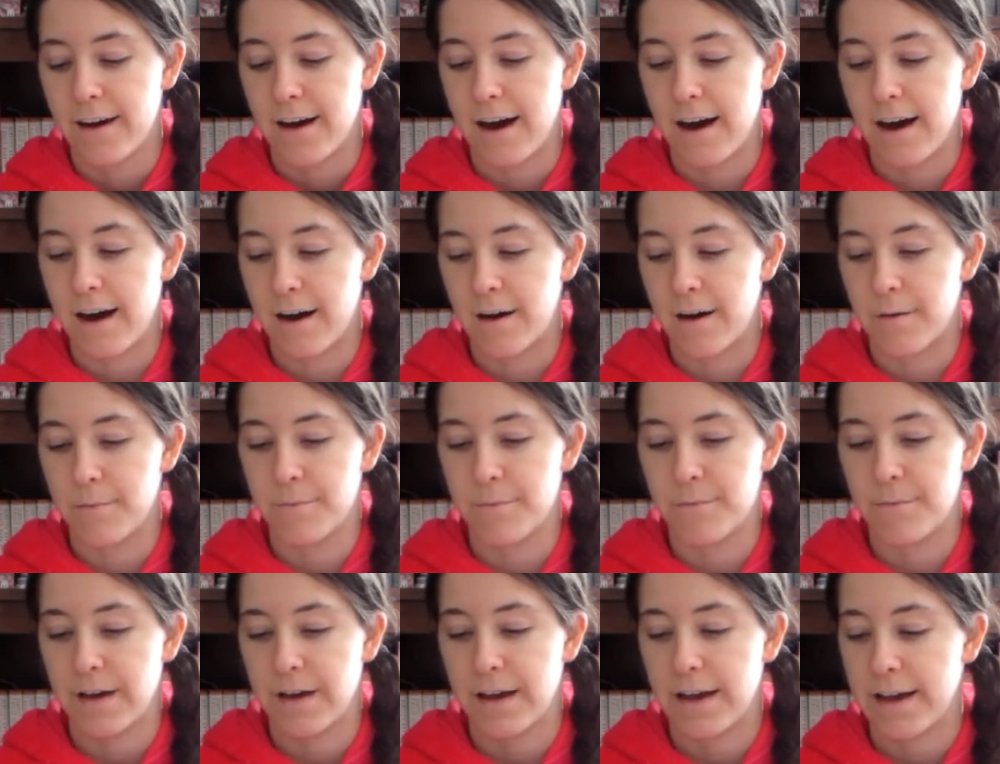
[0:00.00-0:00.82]

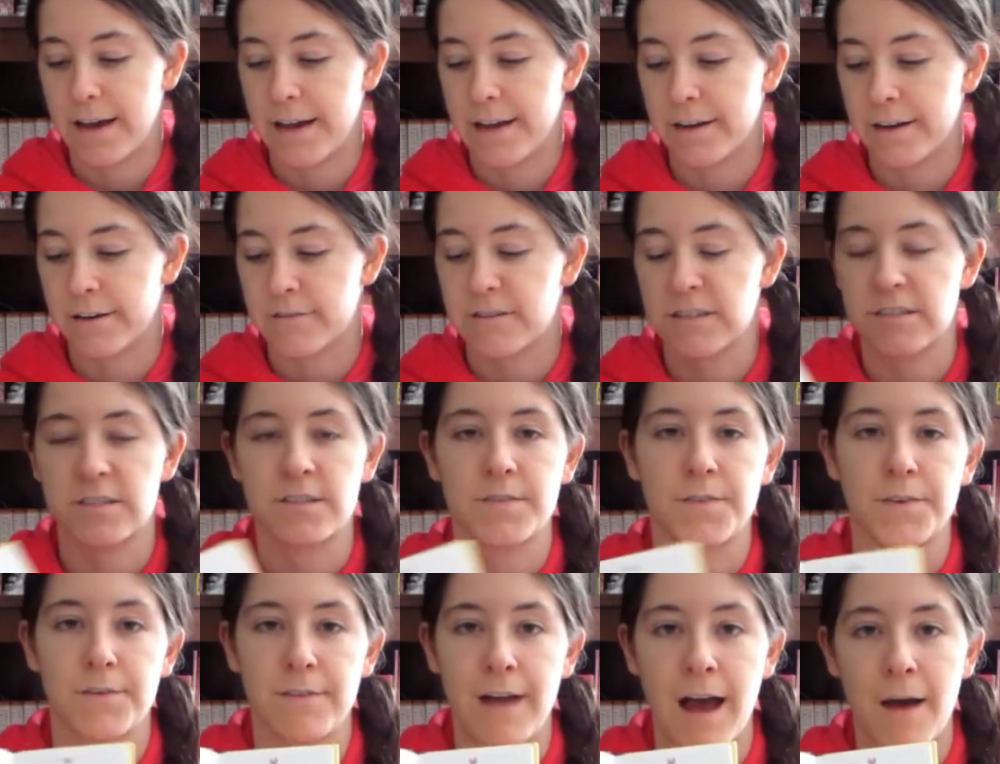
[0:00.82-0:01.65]
Um, and
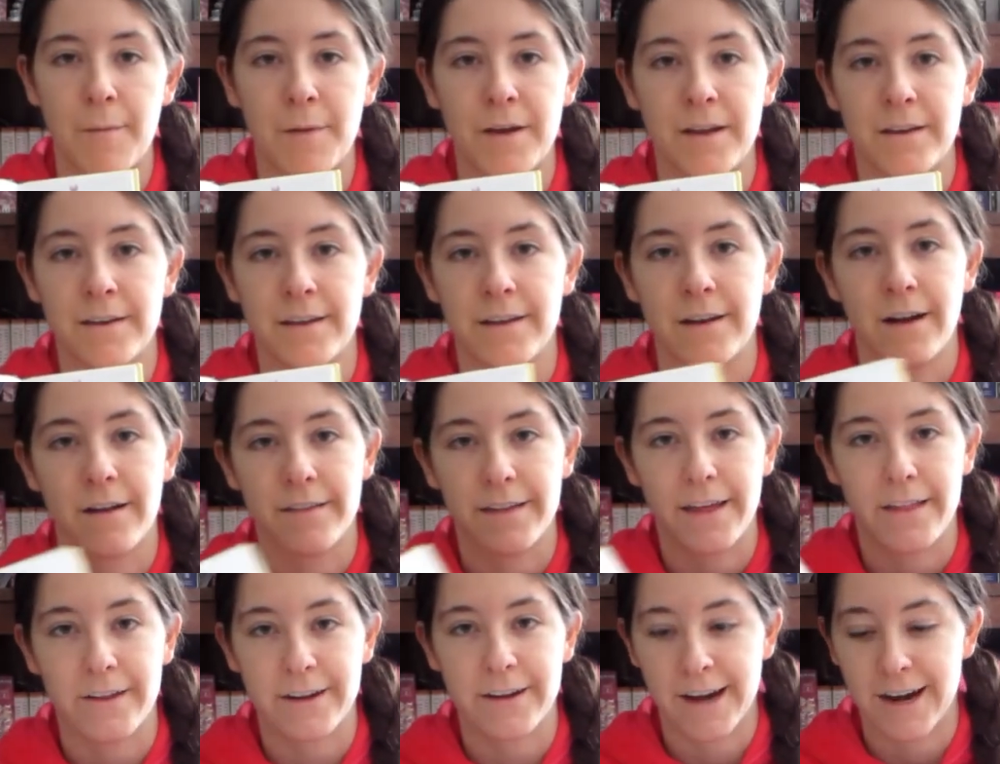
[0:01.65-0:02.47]
Christopher Robin and all
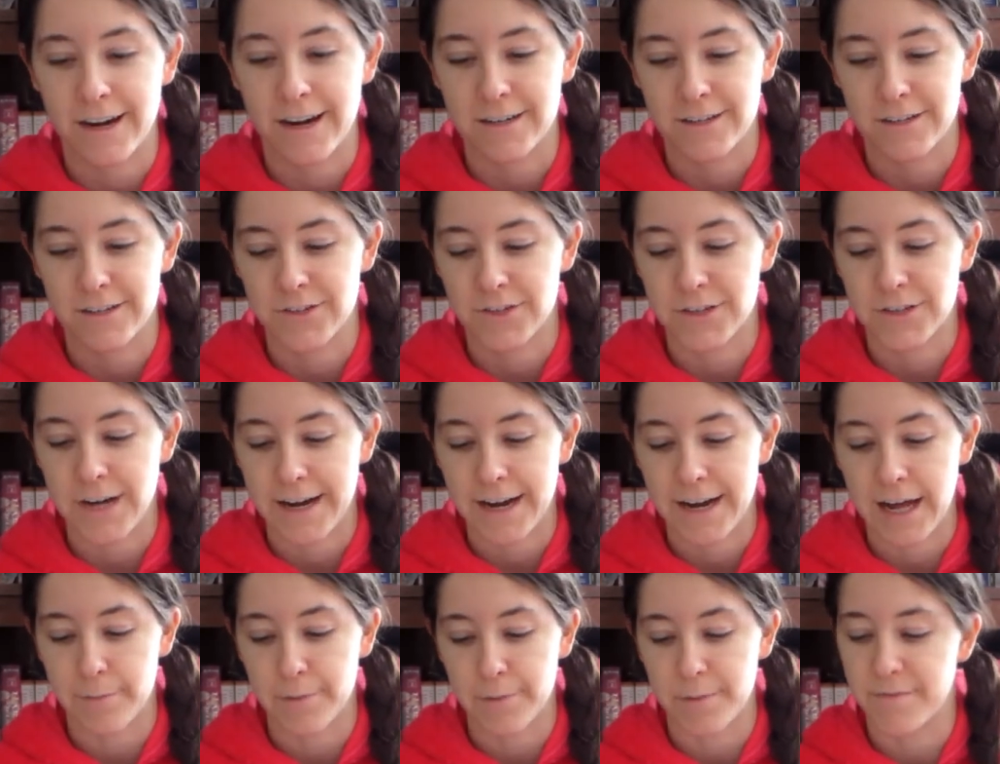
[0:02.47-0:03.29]
the other characters try
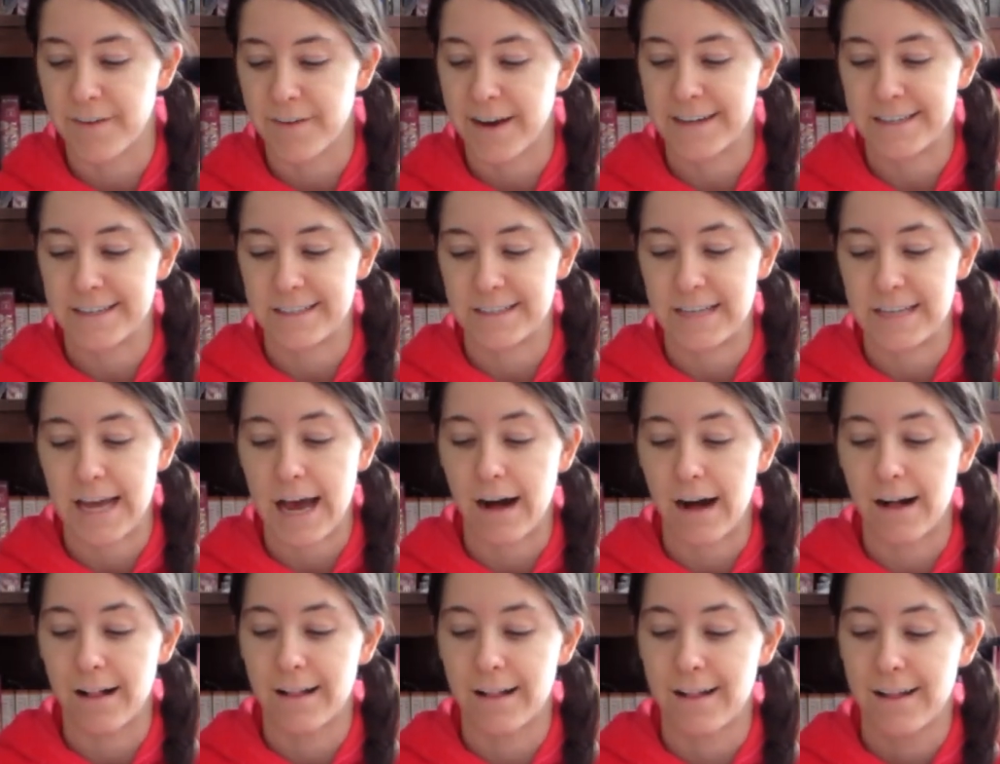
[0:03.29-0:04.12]
and help him find his
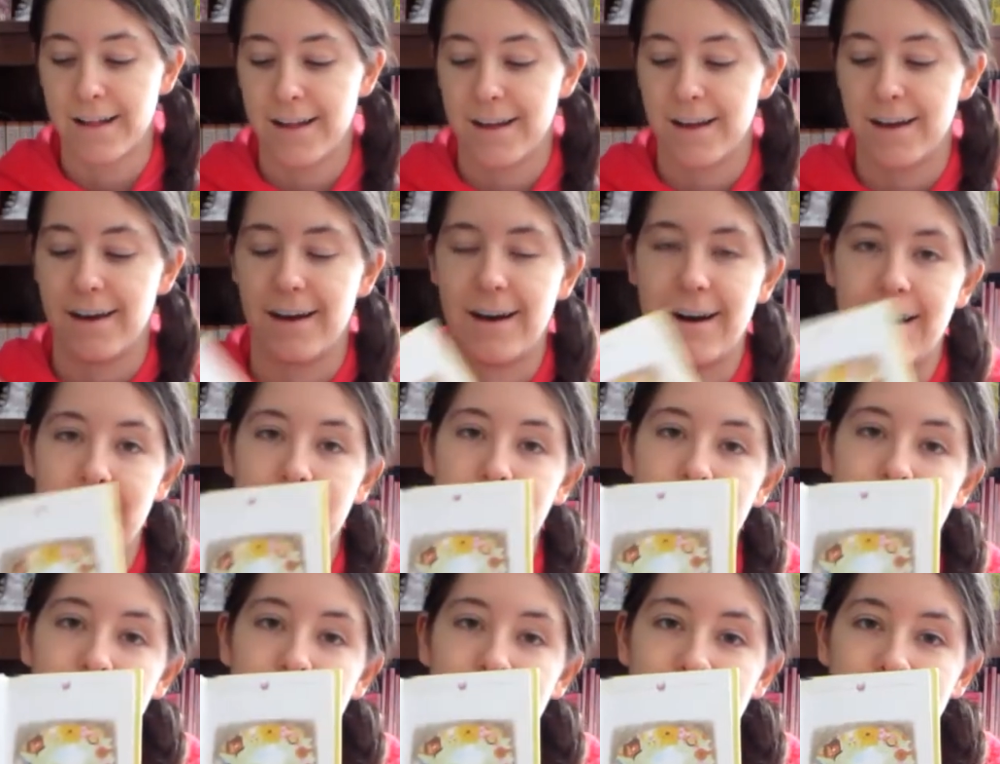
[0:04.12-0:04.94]
tail.
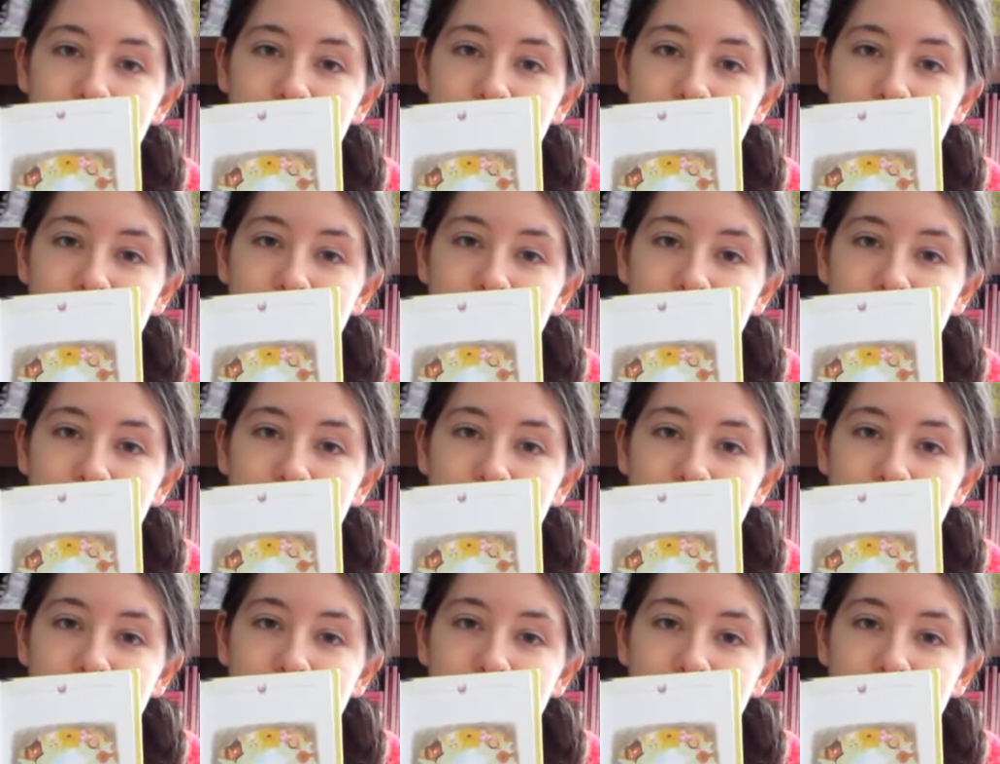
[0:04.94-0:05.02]
Um,